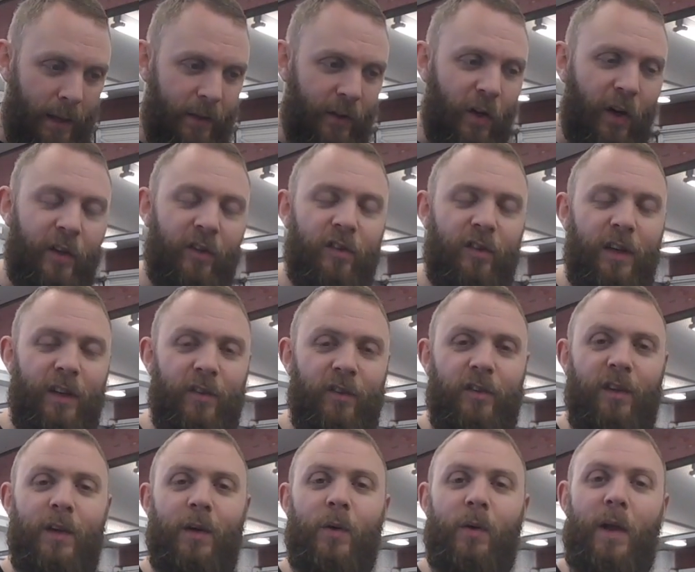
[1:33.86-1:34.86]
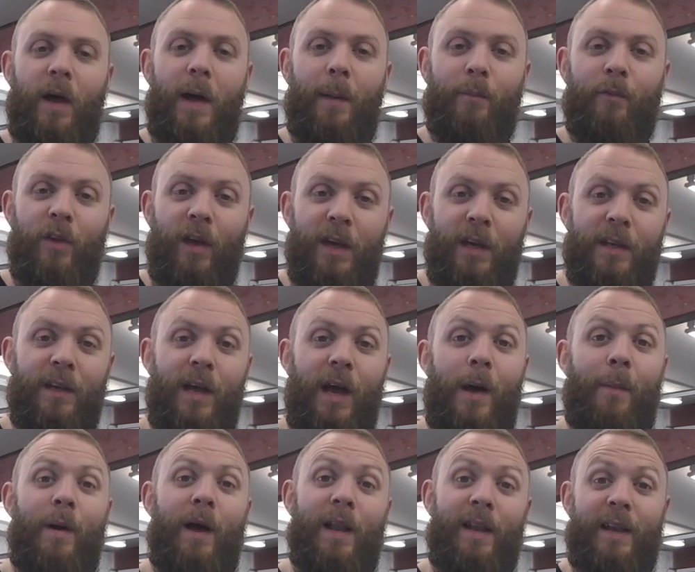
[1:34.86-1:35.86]
nicely sealed up, tightened
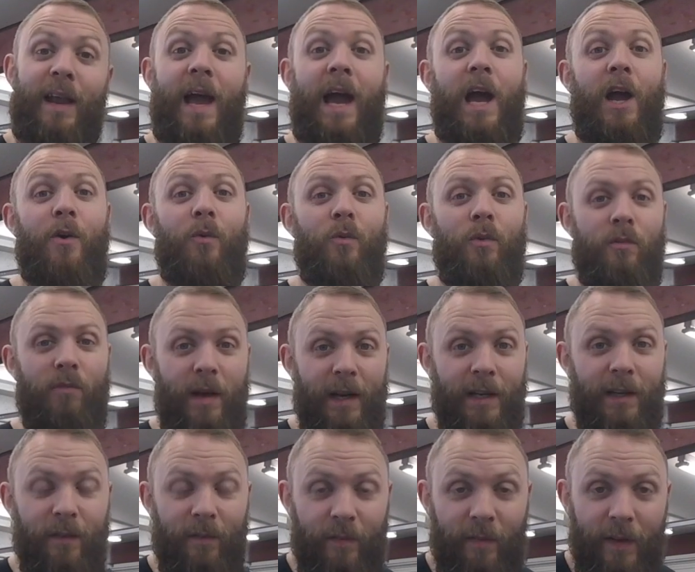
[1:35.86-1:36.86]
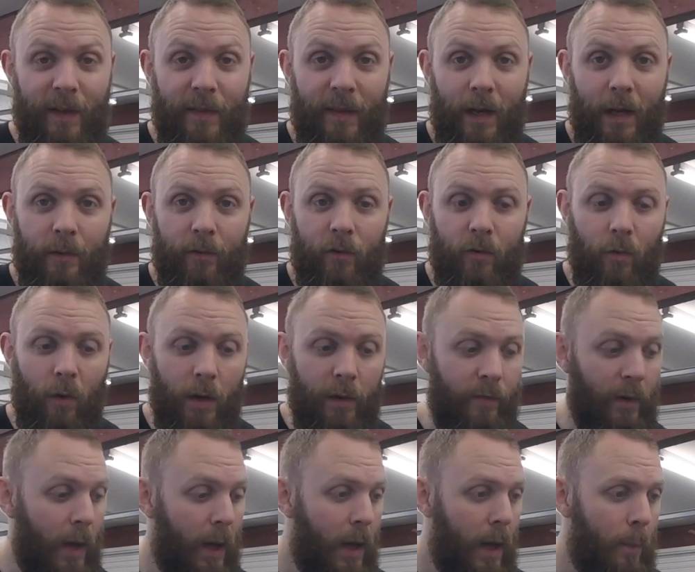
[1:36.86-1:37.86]
up, and now we're ready to fit the
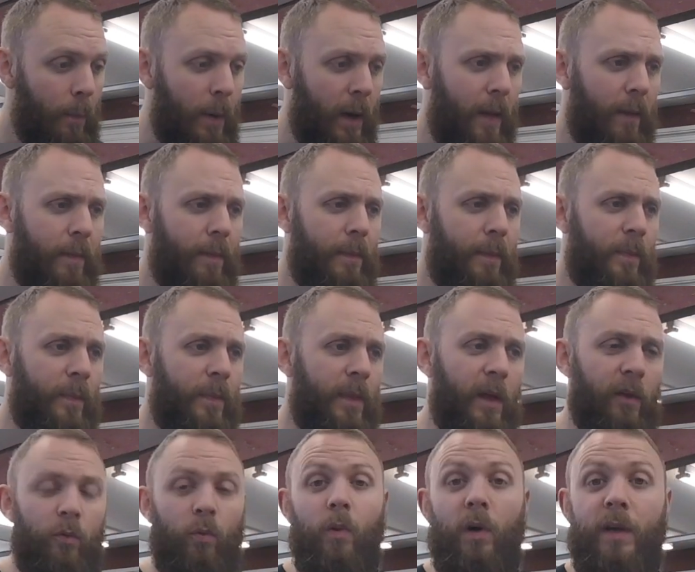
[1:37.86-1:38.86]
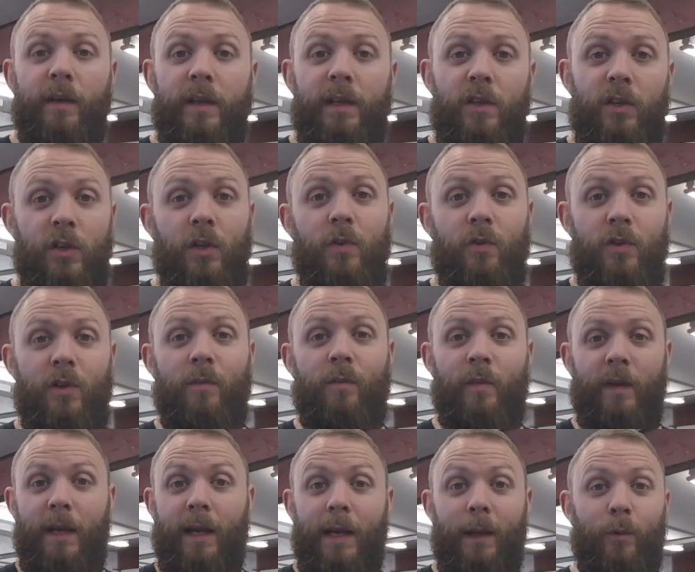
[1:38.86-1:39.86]
overdrive. But that's why these YouTube
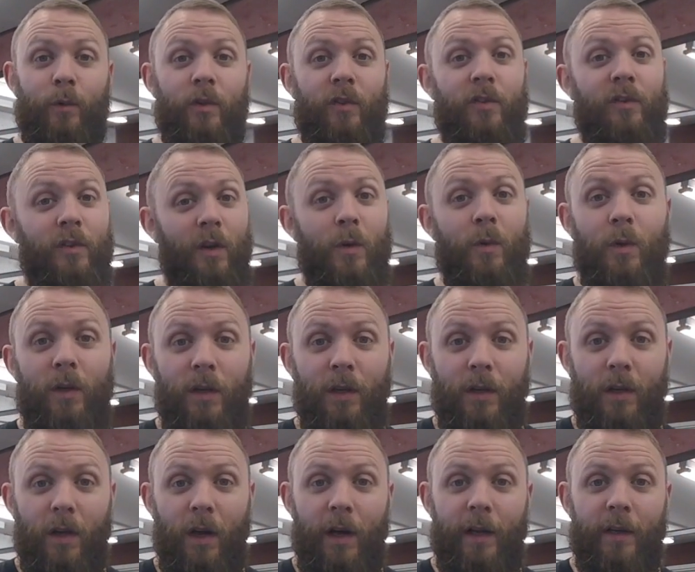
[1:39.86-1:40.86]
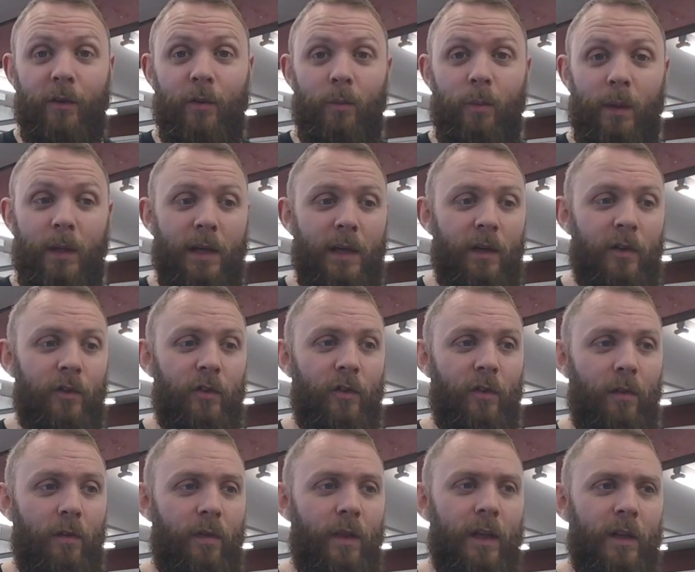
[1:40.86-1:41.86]
videos are so good, guys, because
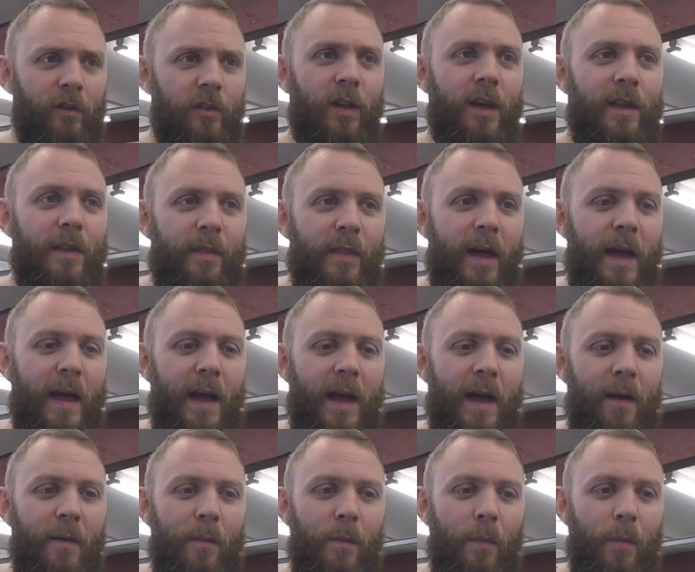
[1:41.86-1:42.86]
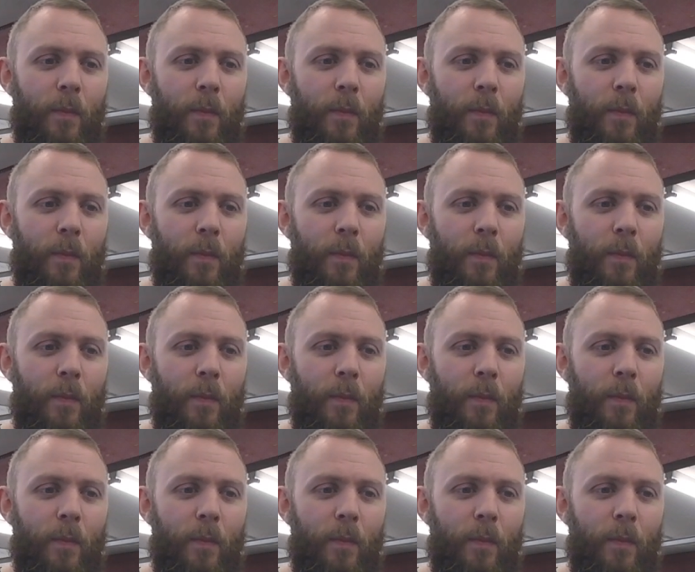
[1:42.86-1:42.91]
things like that